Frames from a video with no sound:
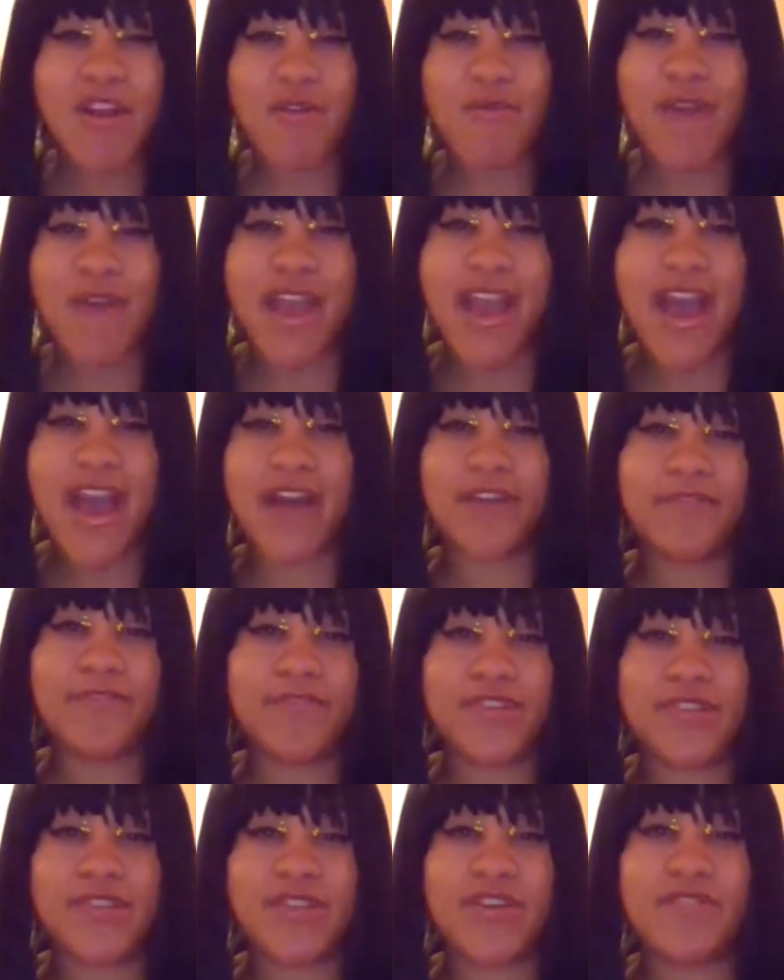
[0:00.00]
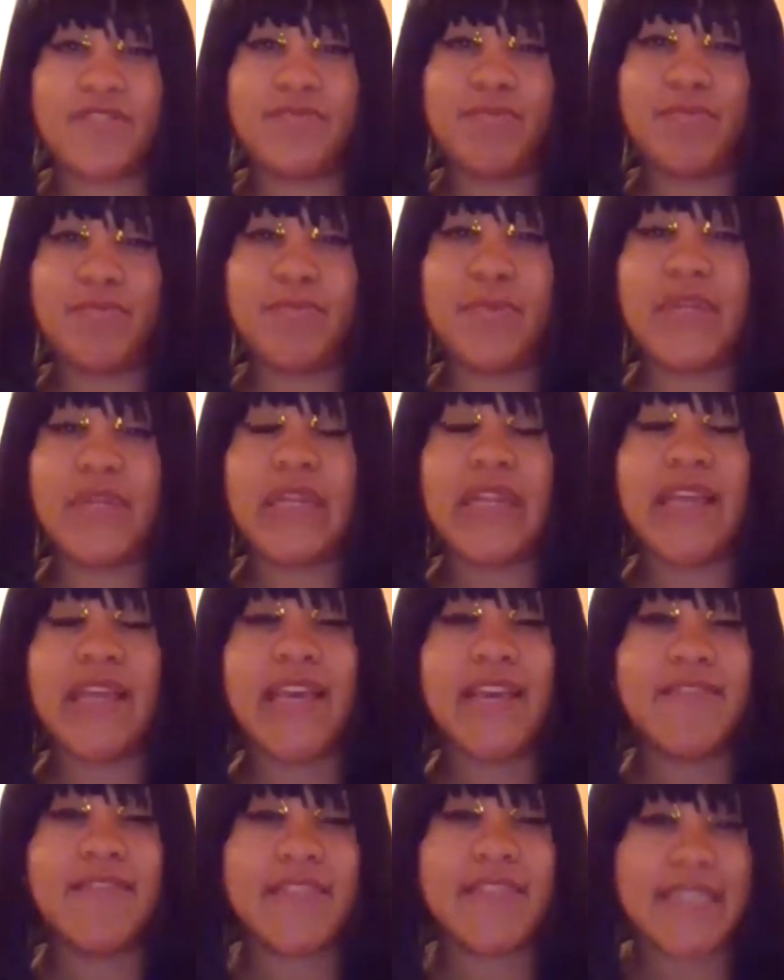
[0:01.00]
your way out of a certain
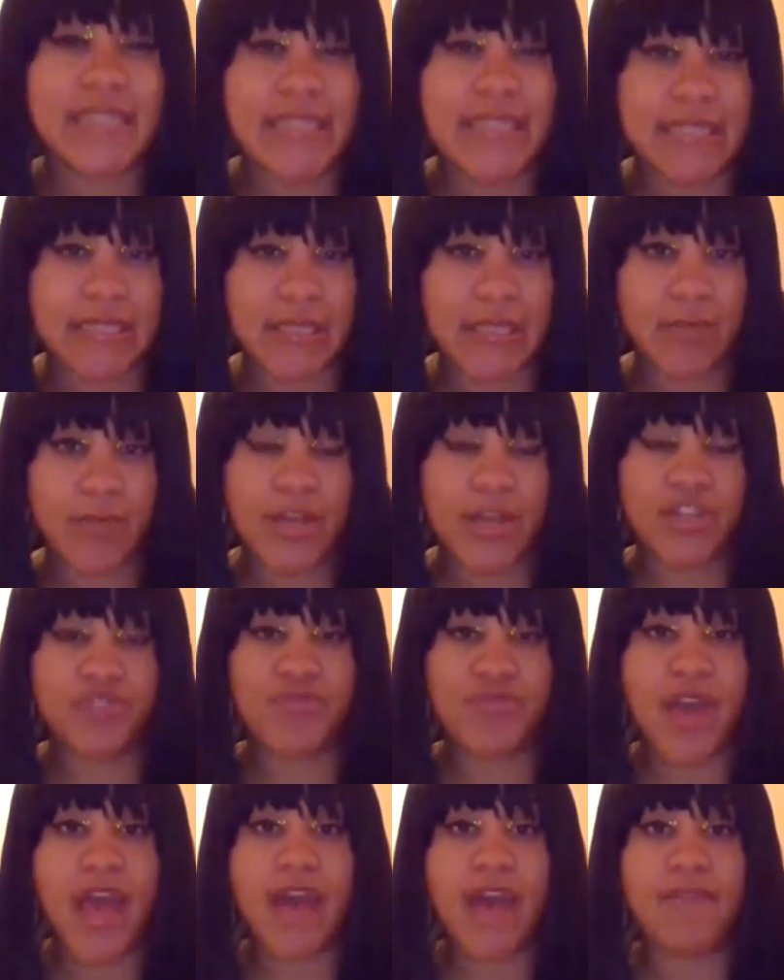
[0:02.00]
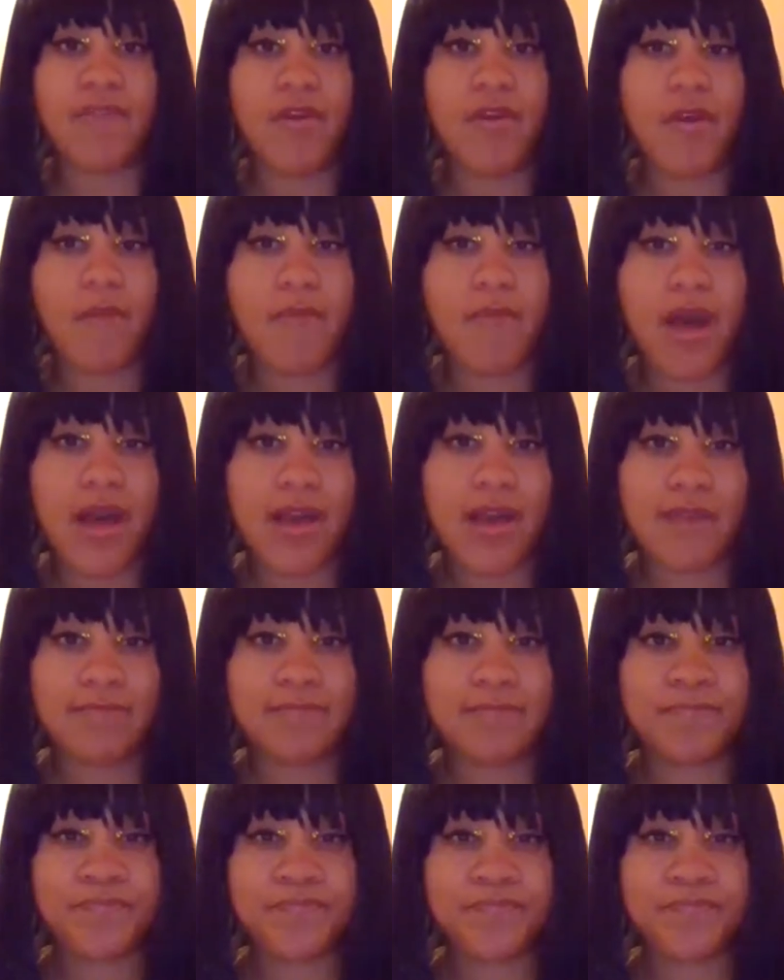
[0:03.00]
belief system that you have in your mind.